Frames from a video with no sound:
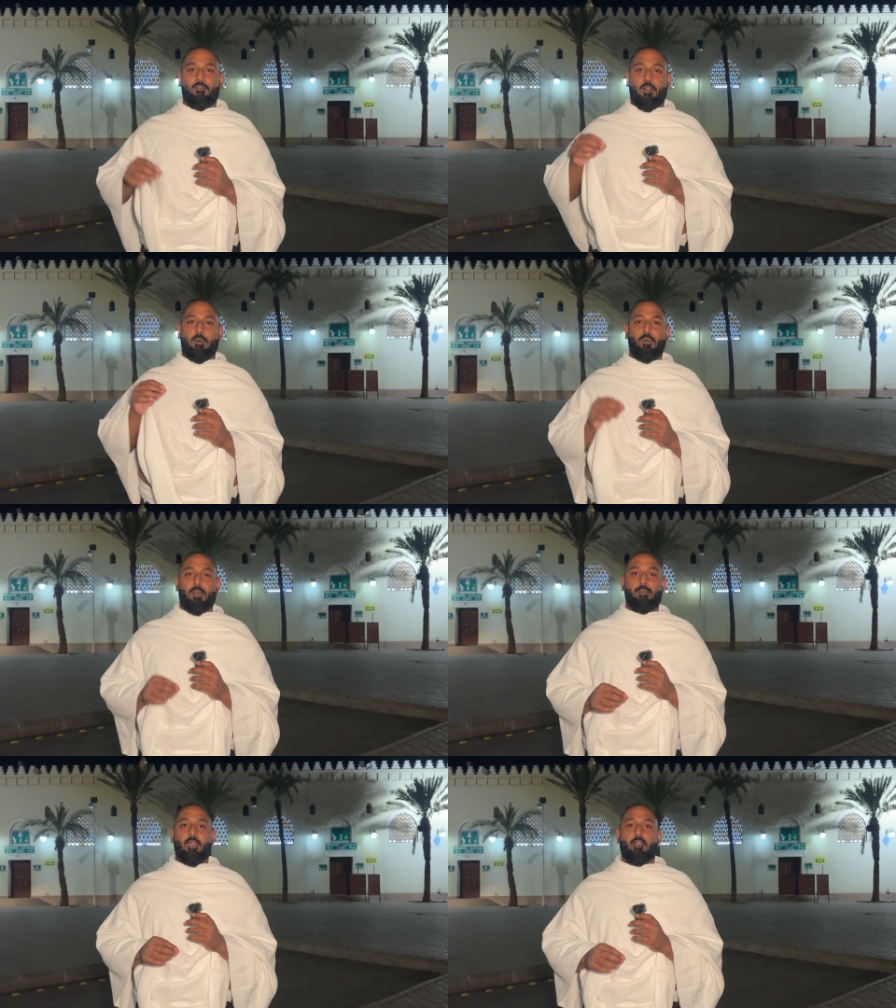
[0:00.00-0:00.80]
from our
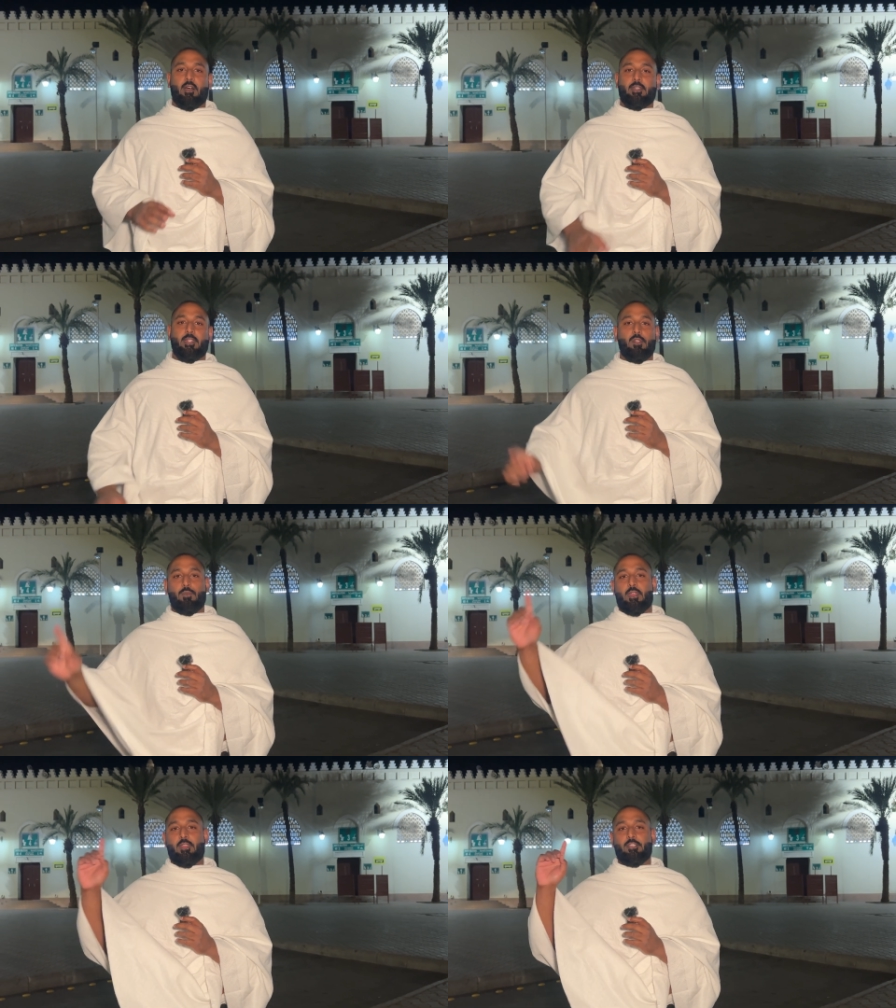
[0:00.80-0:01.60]
Miqat till
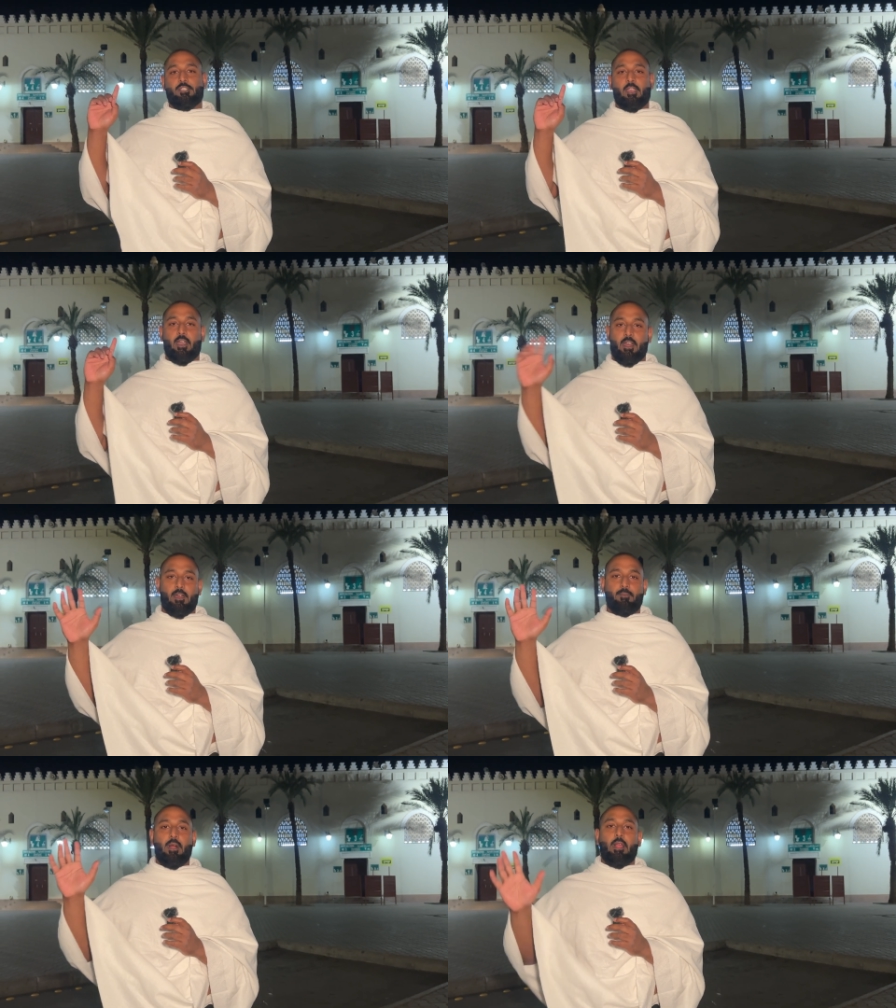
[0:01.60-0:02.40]
we reach
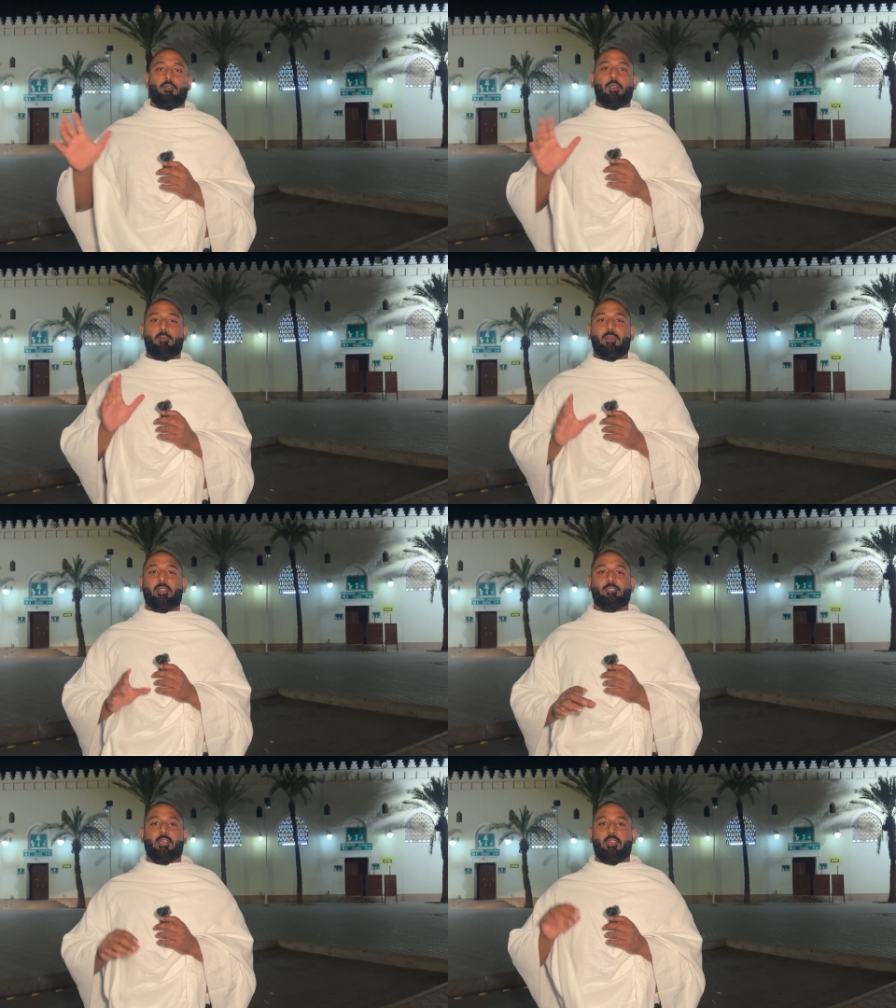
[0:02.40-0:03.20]
Haram, we'll be
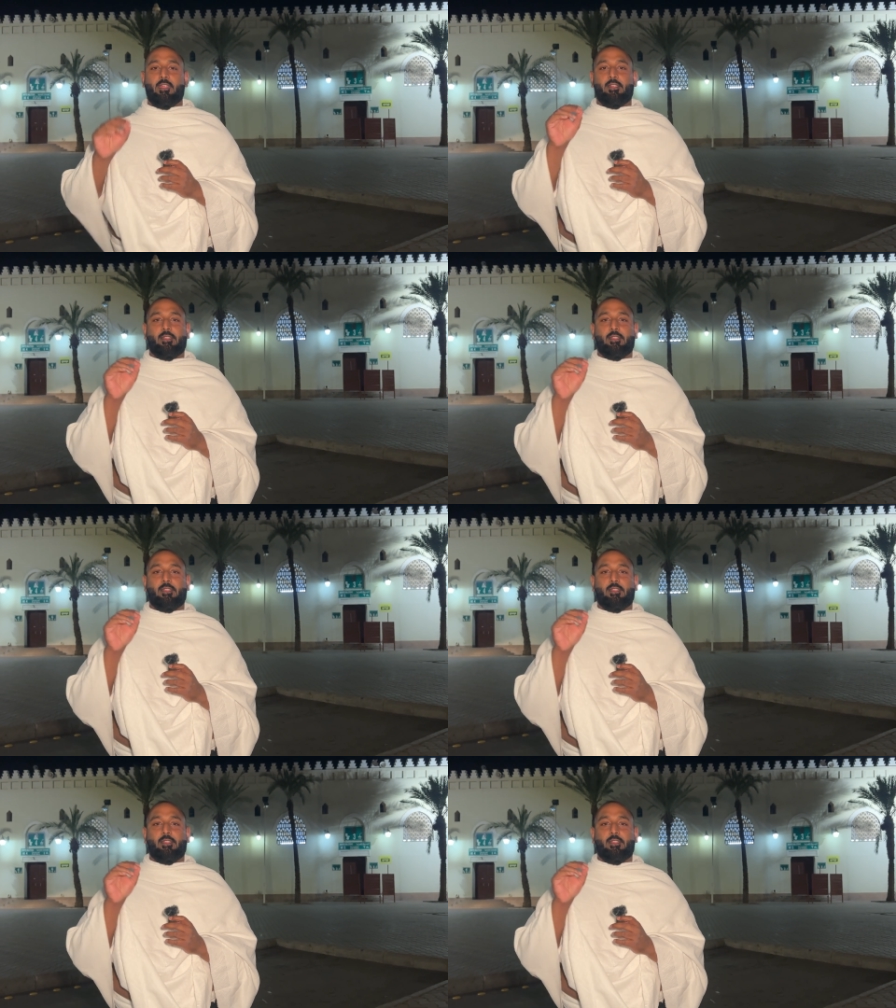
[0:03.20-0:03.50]
reciting